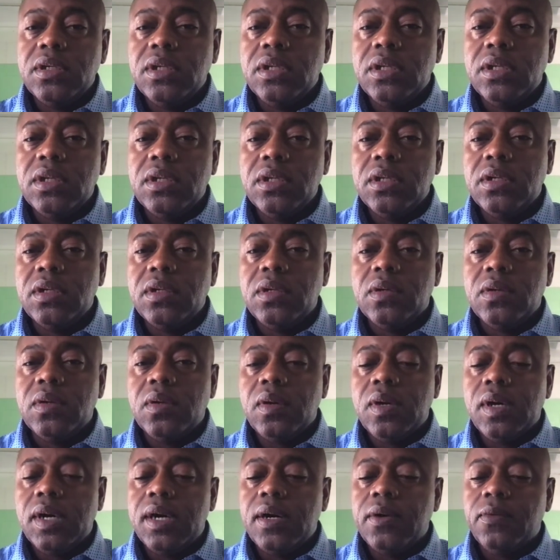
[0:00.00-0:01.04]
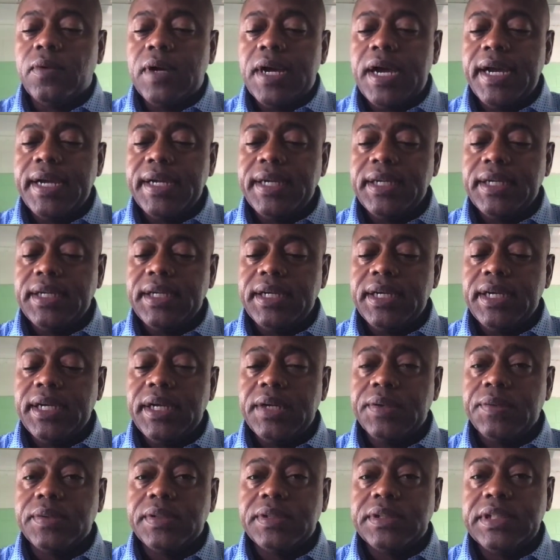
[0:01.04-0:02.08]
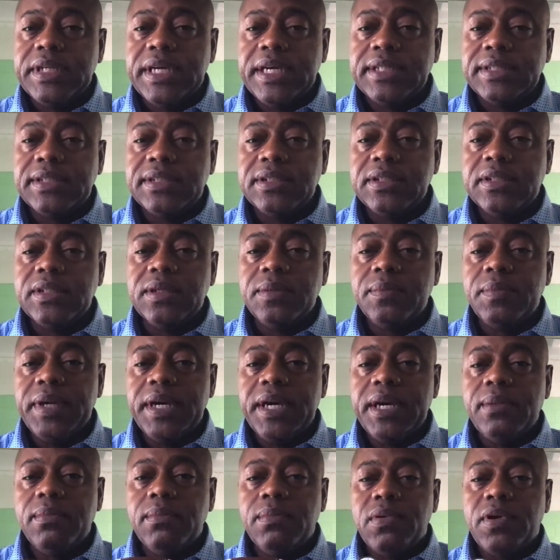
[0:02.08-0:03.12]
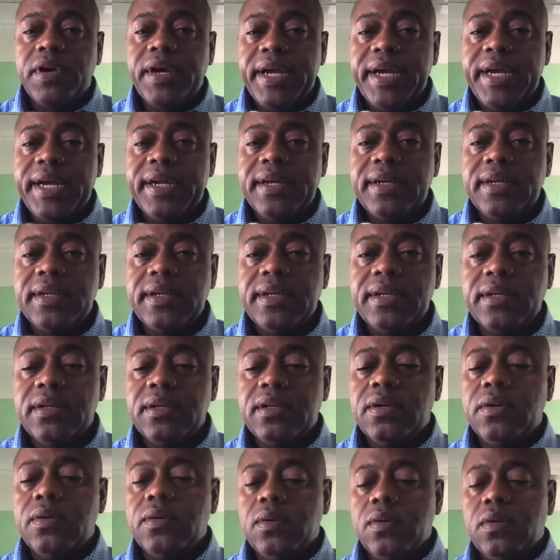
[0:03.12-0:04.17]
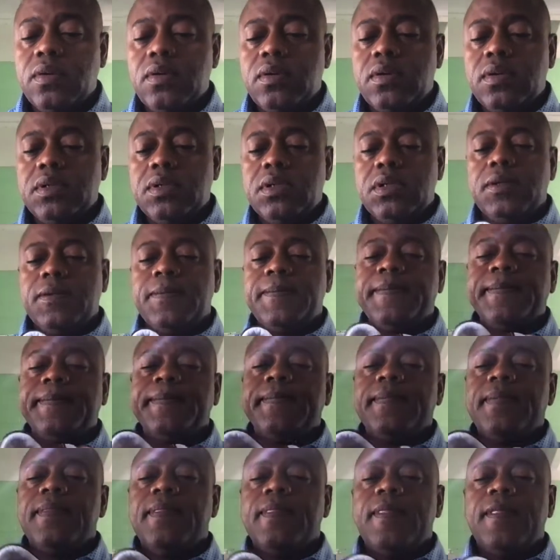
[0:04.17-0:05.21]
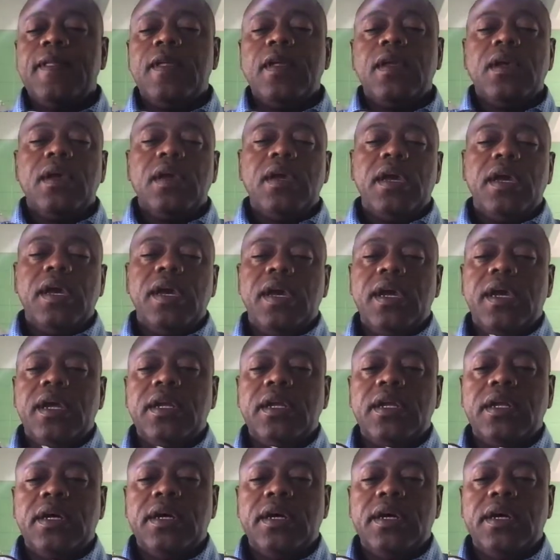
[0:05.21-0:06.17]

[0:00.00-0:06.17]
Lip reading: little writing here, which has the GoodMan brand logo on it, and